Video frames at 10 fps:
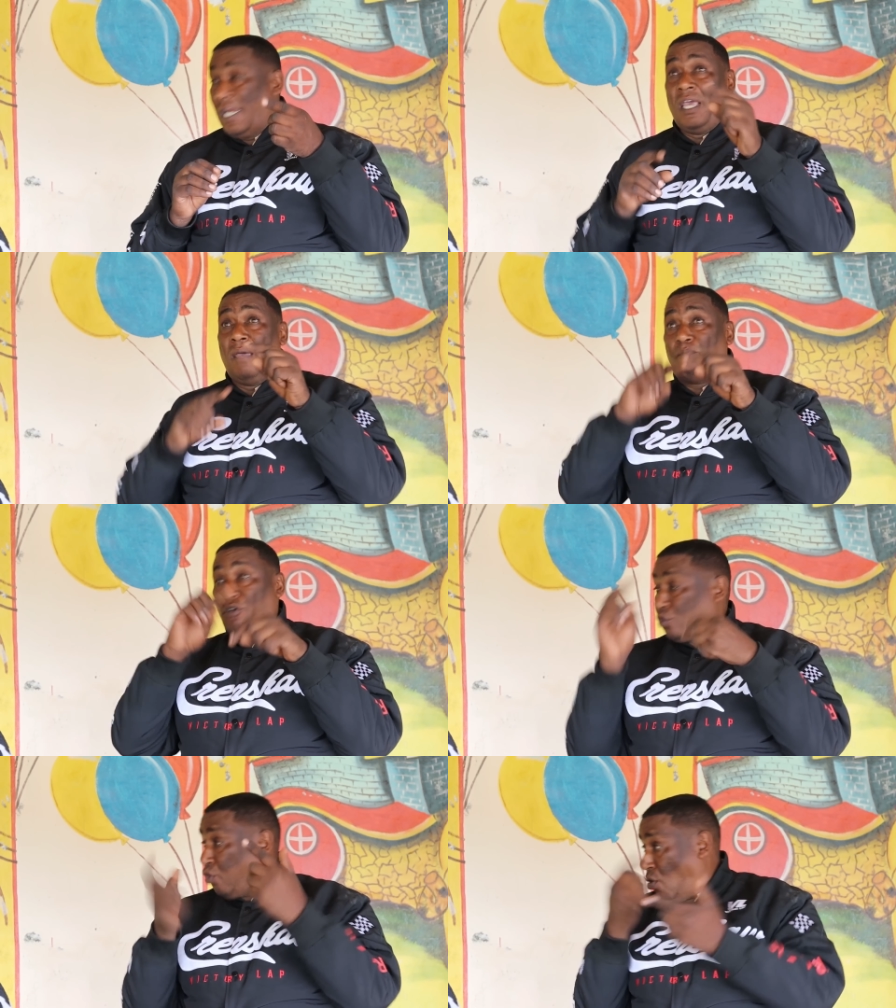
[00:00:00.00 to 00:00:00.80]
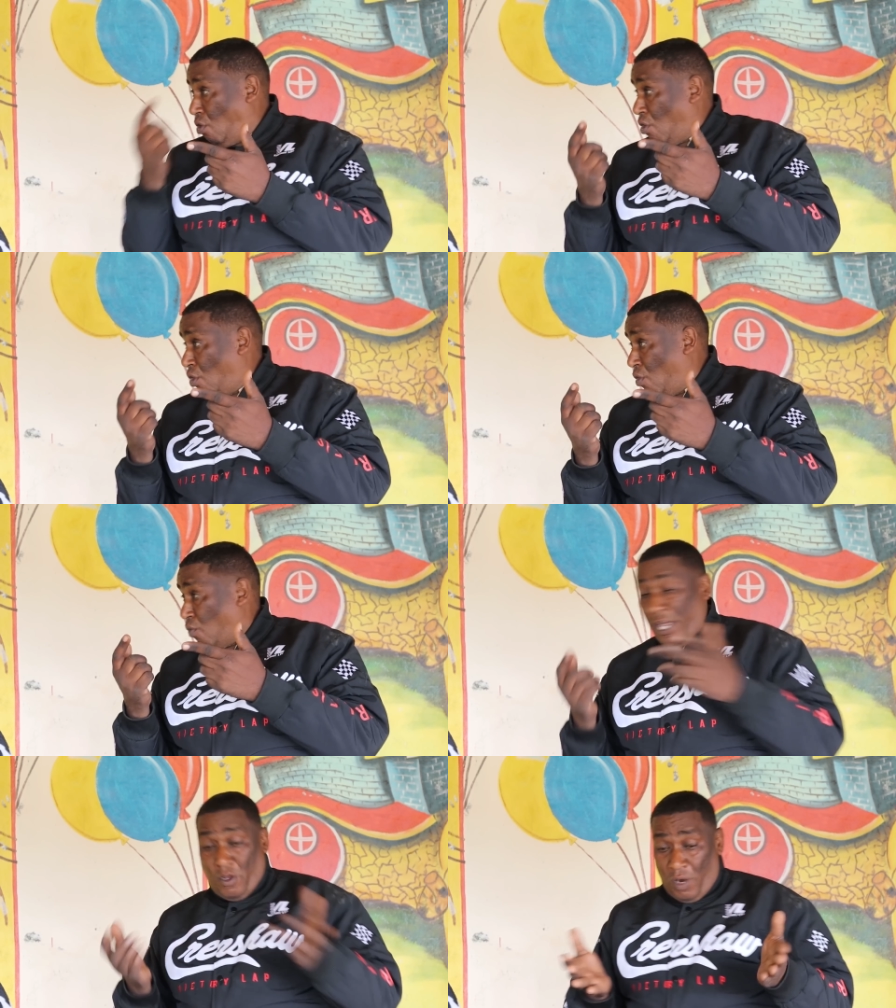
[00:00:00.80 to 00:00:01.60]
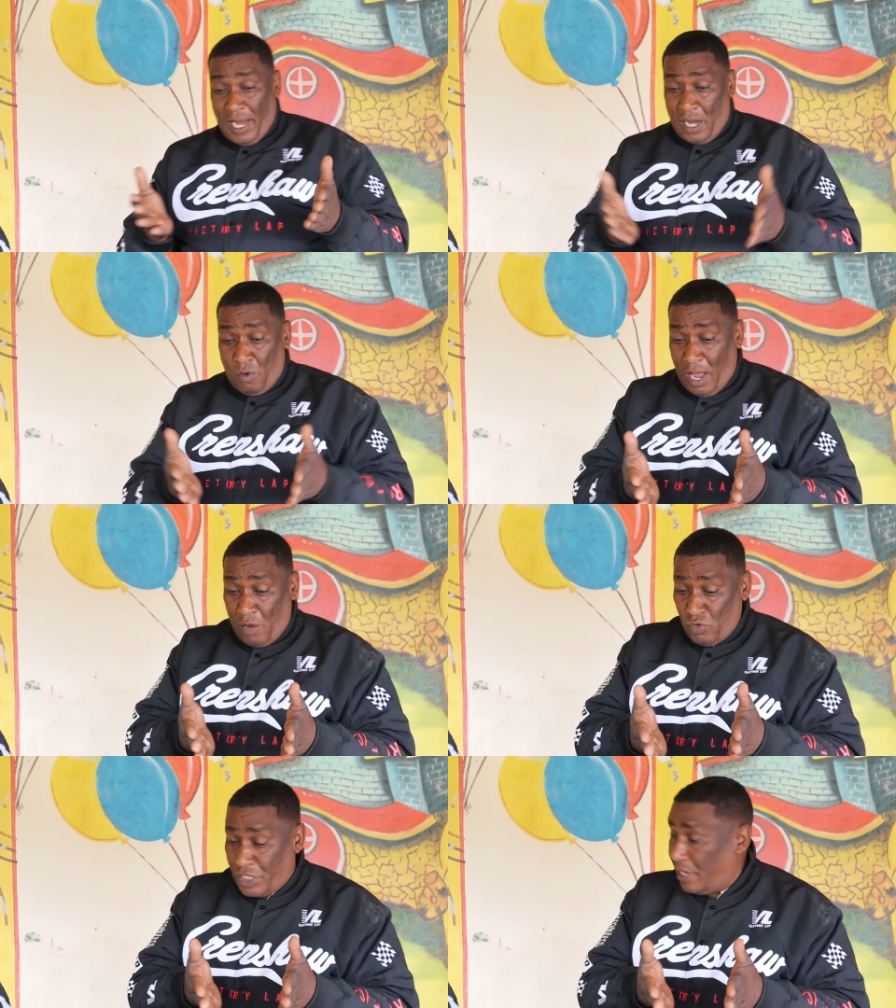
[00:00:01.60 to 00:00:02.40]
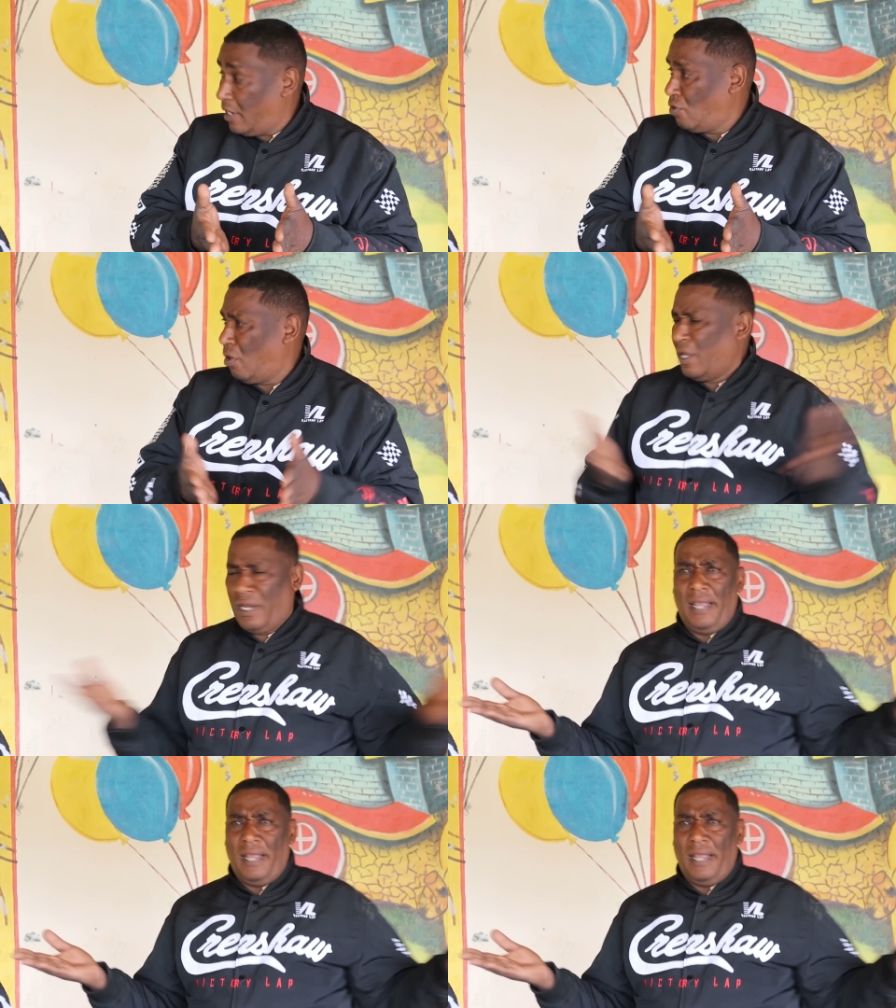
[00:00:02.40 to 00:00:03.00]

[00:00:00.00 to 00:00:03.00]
Ni butu wikoranga no wangucirilio.